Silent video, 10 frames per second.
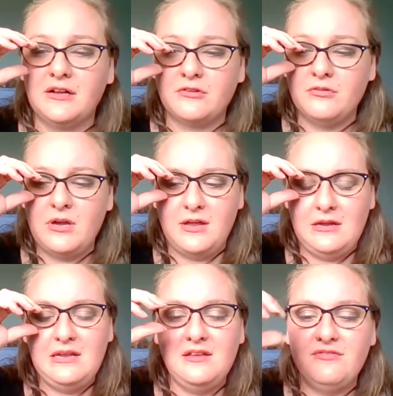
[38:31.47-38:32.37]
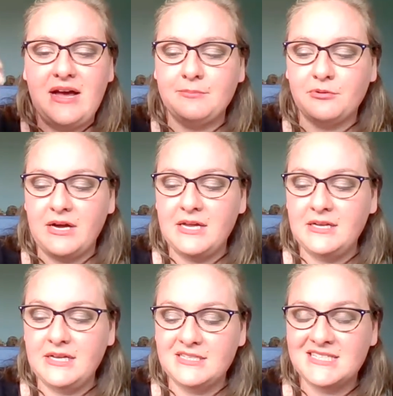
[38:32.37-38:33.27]
create an
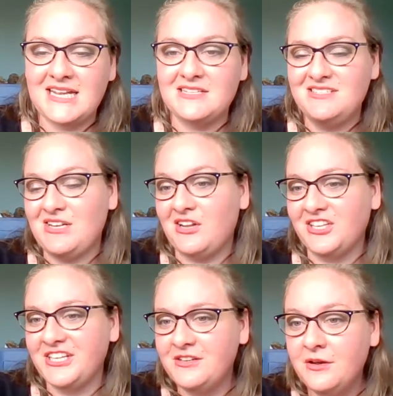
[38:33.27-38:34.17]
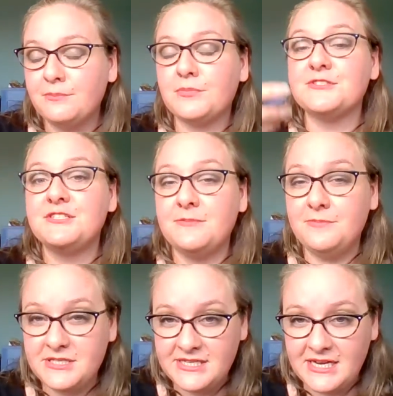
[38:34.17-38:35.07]
evaporate. It's a solid
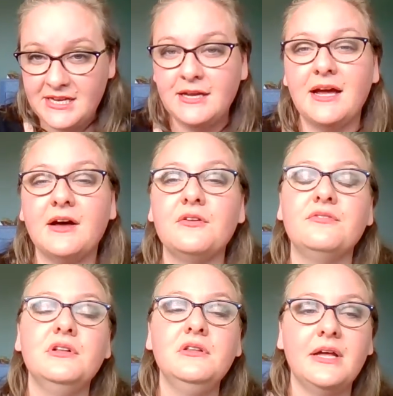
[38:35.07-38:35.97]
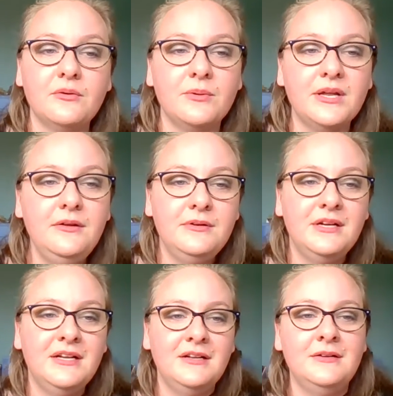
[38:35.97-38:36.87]
precipitating out of a liquid.
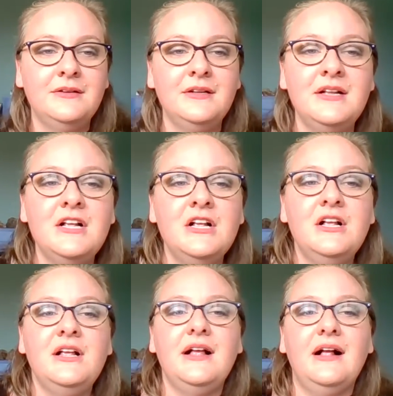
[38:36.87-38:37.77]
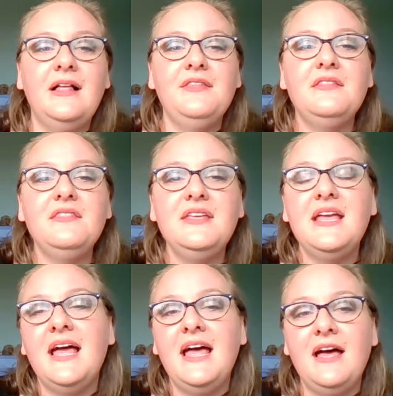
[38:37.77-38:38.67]
And then
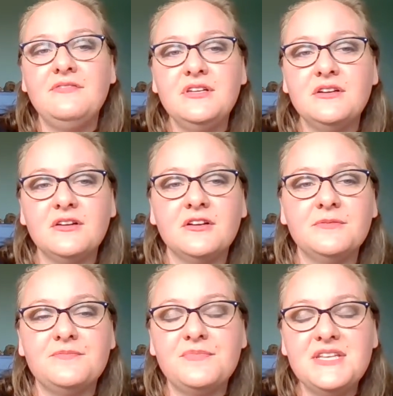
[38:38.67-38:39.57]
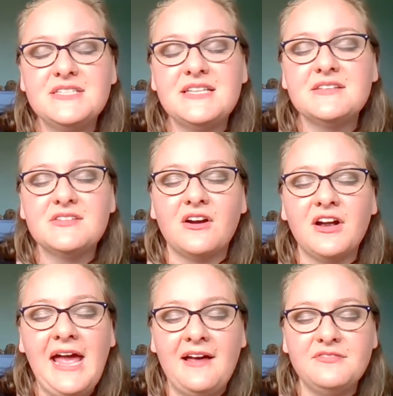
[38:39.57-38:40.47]
these things
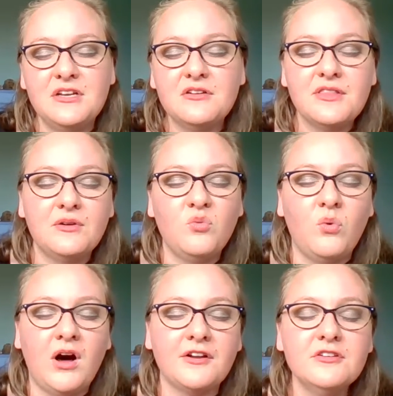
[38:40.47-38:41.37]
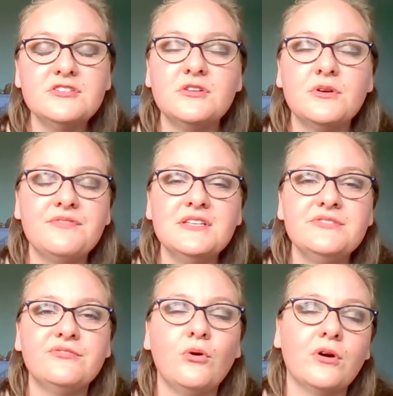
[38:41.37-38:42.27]
are heavier than water. So if
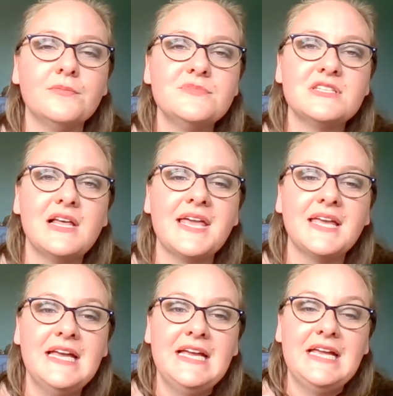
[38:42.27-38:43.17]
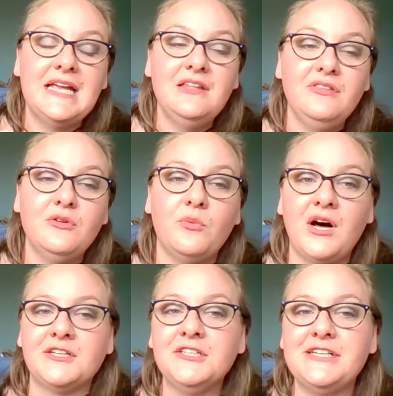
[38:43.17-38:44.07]
this forms like in the
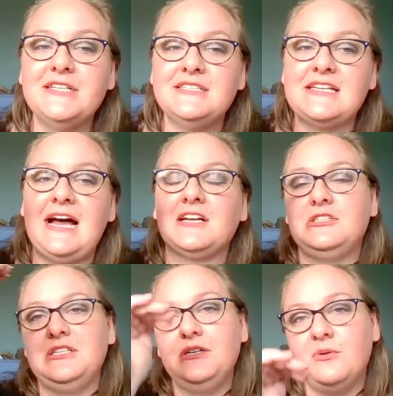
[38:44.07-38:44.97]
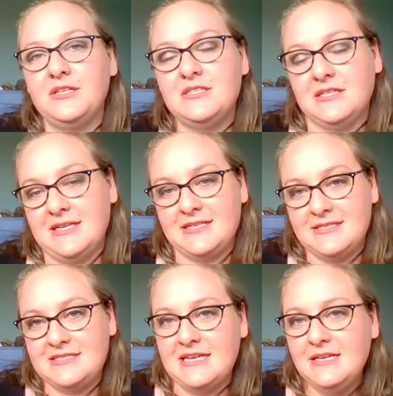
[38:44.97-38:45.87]
water, it's actually going to like
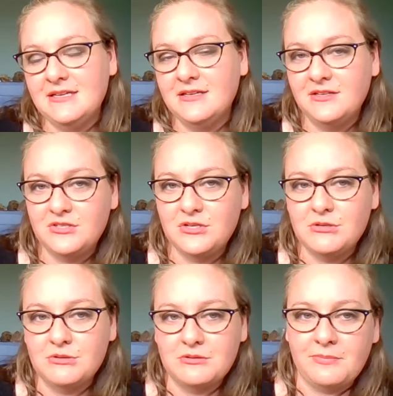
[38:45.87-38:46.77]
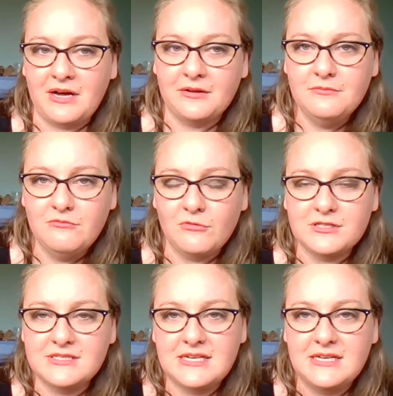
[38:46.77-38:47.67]
sink to the bottom
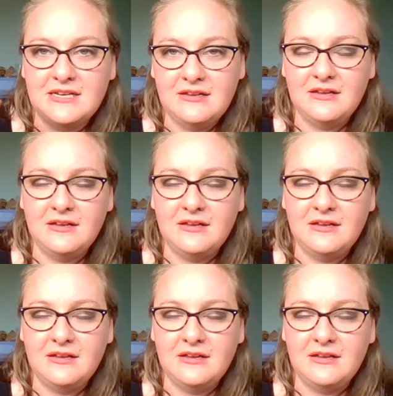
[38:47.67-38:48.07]
once it